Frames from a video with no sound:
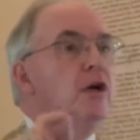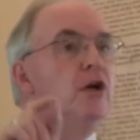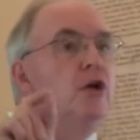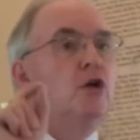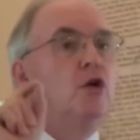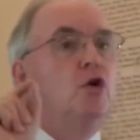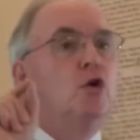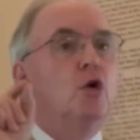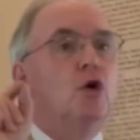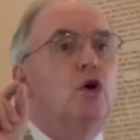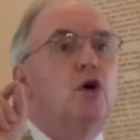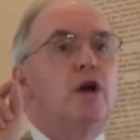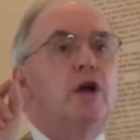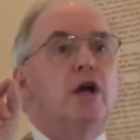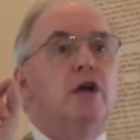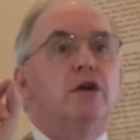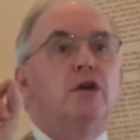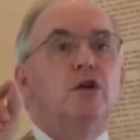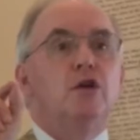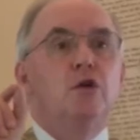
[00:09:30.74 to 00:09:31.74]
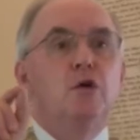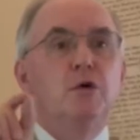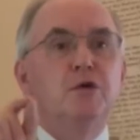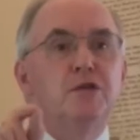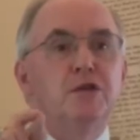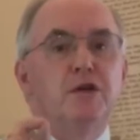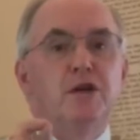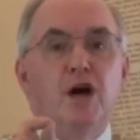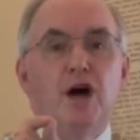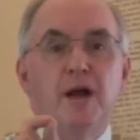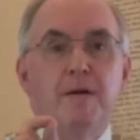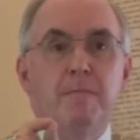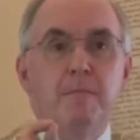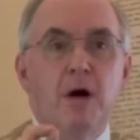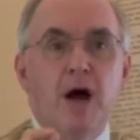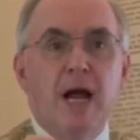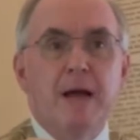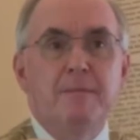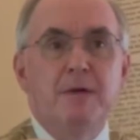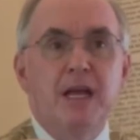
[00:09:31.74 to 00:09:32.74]
You're going to use it on
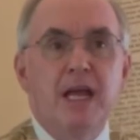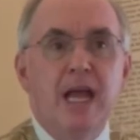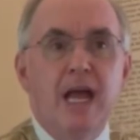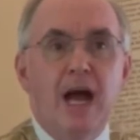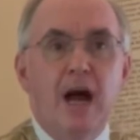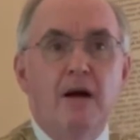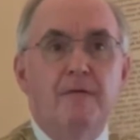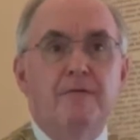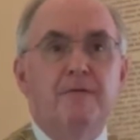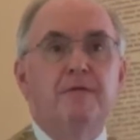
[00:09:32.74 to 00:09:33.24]
my behalf.